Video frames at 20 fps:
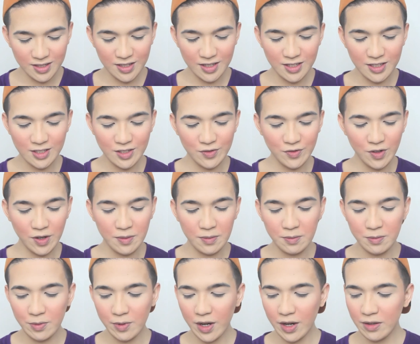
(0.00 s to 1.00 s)
is
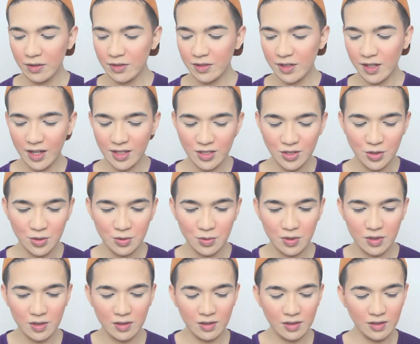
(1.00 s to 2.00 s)
from Brow
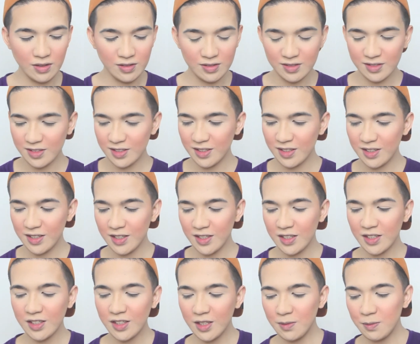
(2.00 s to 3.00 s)
Natural,
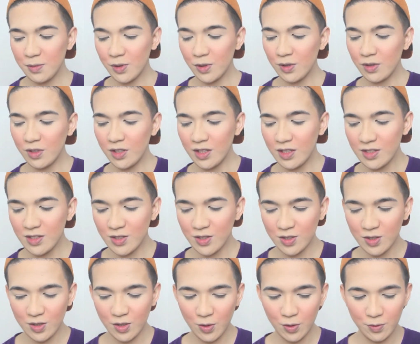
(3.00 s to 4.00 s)
the Beauty
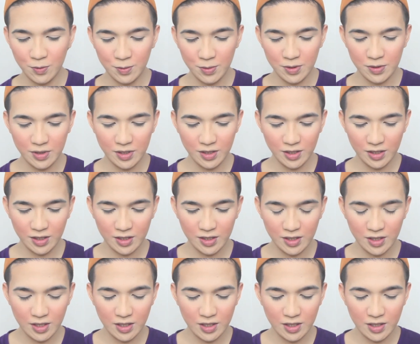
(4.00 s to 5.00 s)
Soapery.
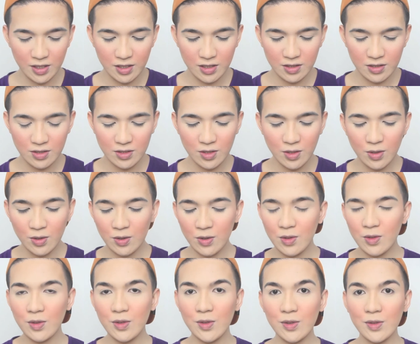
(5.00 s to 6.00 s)

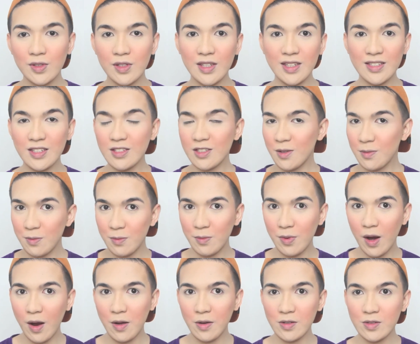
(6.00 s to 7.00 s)
So, this is a
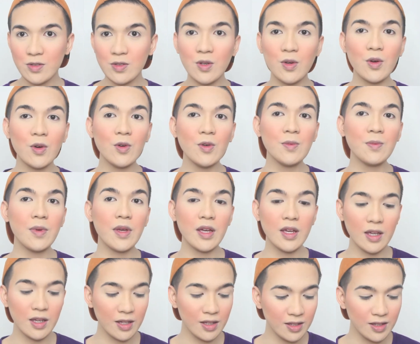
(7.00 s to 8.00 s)
brow soap,
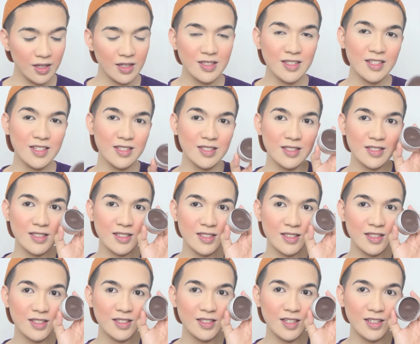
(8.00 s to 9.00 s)
and this is
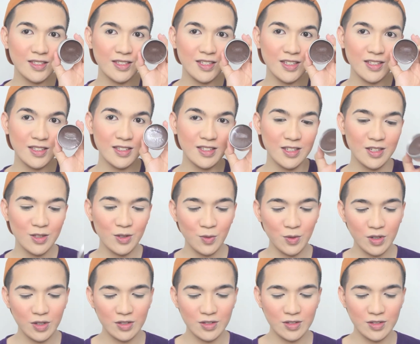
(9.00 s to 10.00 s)
the tinted
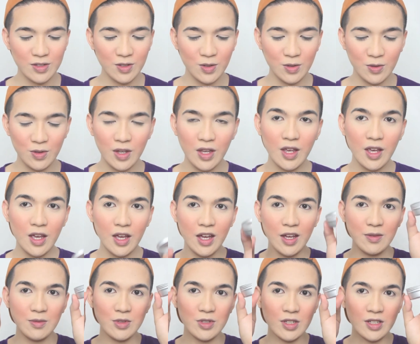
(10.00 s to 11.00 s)
one. So,
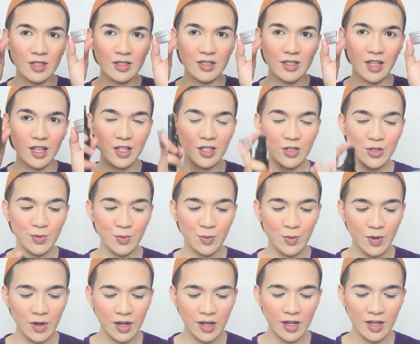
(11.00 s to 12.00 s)
I'm just gonna
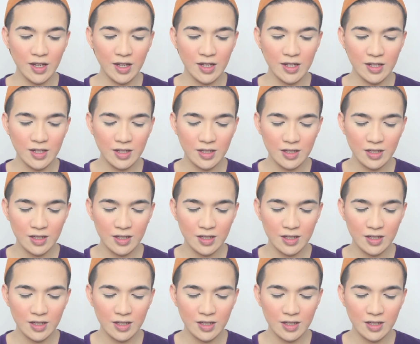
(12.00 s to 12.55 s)
spray